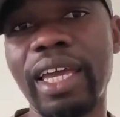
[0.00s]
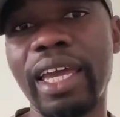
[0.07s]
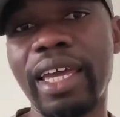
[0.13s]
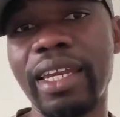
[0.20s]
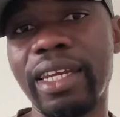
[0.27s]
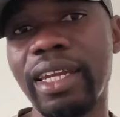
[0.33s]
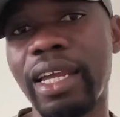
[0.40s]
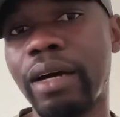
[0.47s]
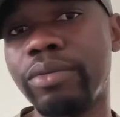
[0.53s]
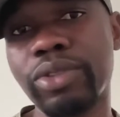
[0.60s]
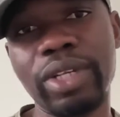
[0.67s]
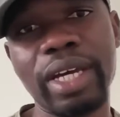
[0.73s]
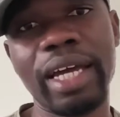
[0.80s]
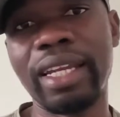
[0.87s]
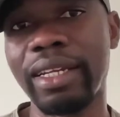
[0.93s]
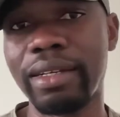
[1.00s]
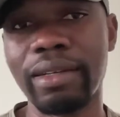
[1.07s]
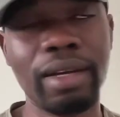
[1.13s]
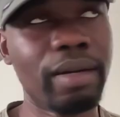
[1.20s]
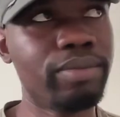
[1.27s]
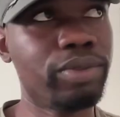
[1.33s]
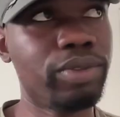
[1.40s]
and up
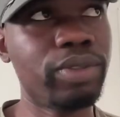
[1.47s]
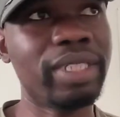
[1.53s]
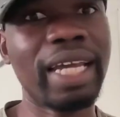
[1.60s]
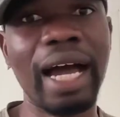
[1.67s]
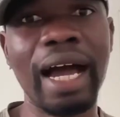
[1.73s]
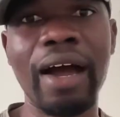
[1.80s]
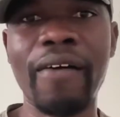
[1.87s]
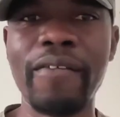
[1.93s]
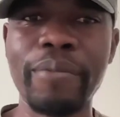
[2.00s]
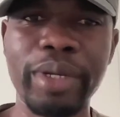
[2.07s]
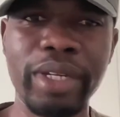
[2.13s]
to now, I've